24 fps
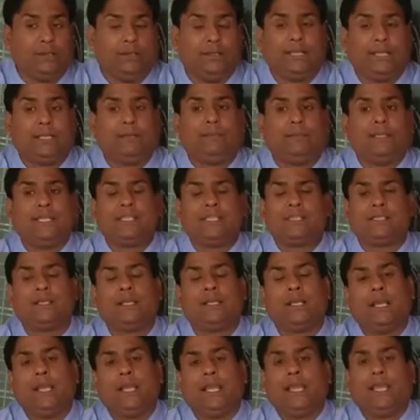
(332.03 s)
It means
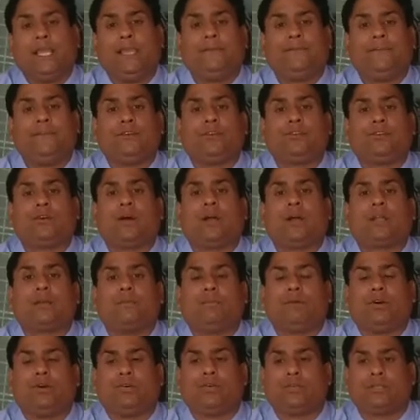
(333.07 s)
if you talk
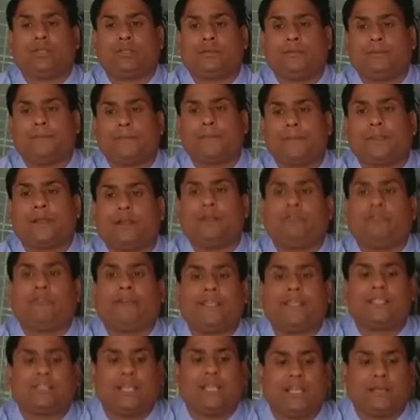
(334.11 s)
about
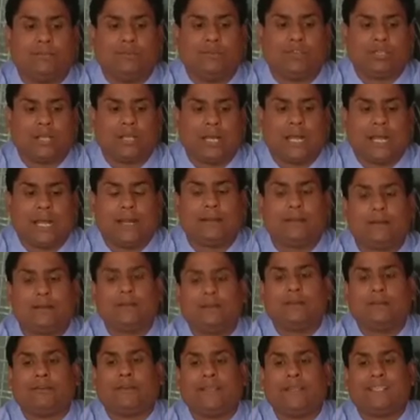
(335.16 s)
countries like Bhutan,
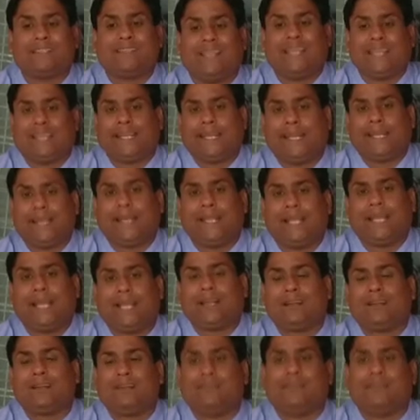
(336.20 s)
countries like India,
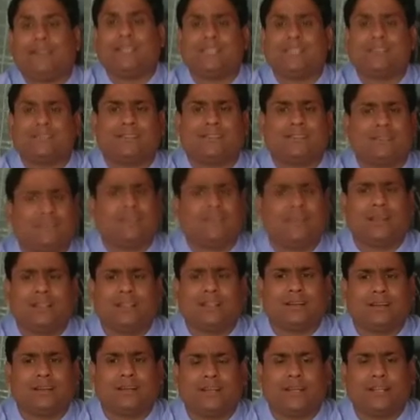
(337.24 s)

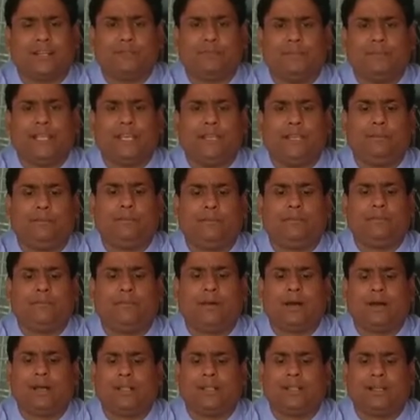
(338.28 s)
other countries, many
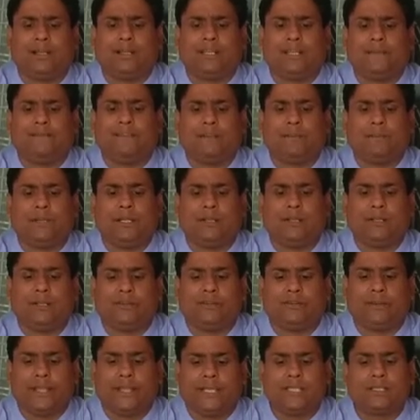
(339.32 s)
other developing
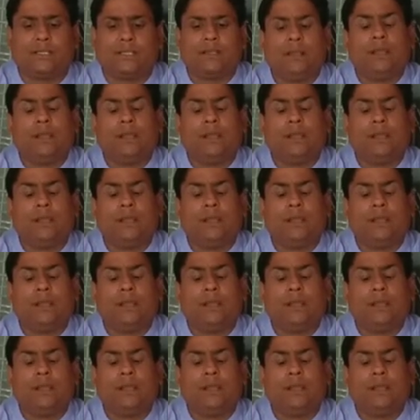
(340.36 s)
countries,